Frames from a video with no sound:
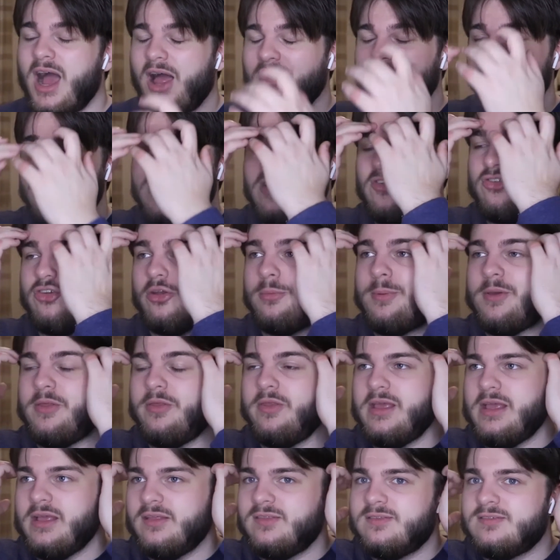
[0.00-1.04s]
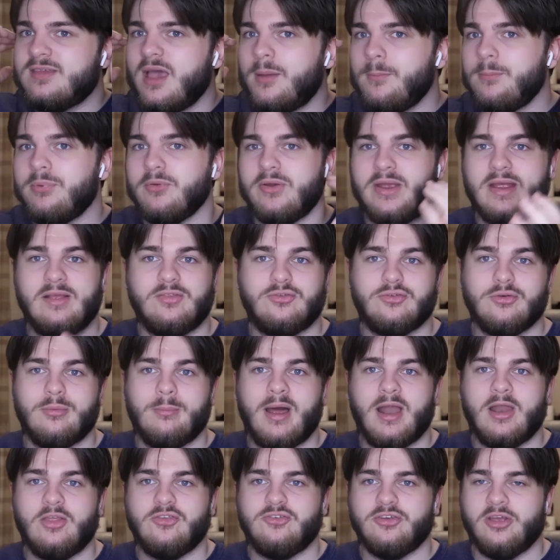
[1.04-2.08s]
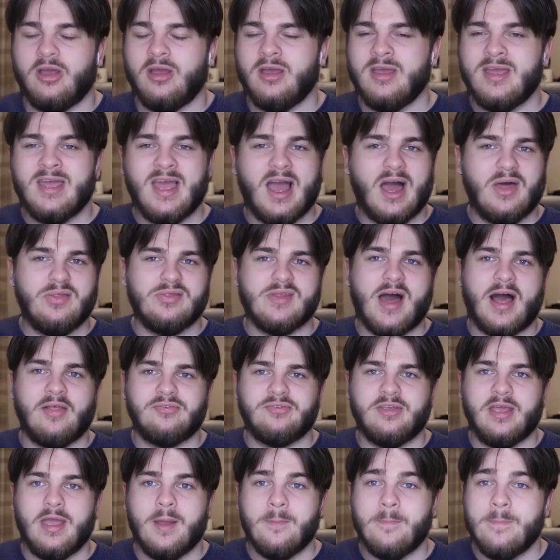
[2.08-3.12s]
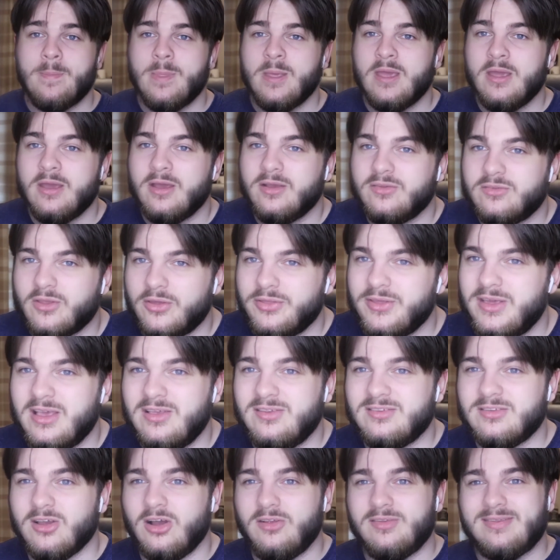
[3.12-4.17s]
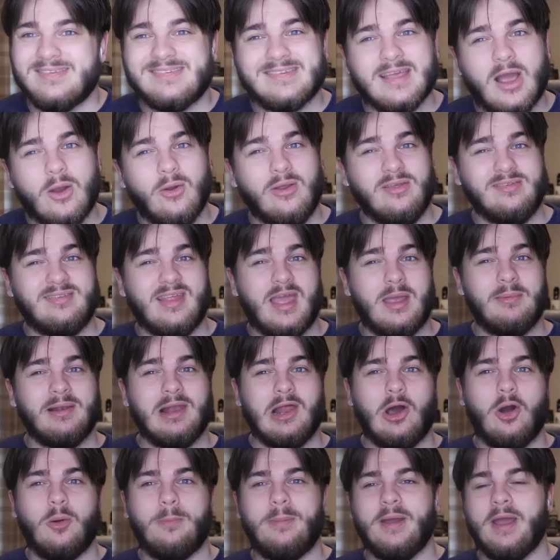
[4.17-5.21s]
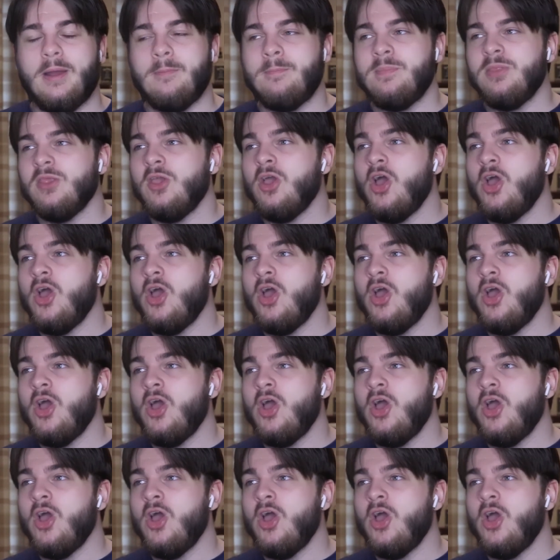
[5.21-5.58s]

I think he should have been the temporary interim manager and that's it, because I think he's starting to sour his name a little bit.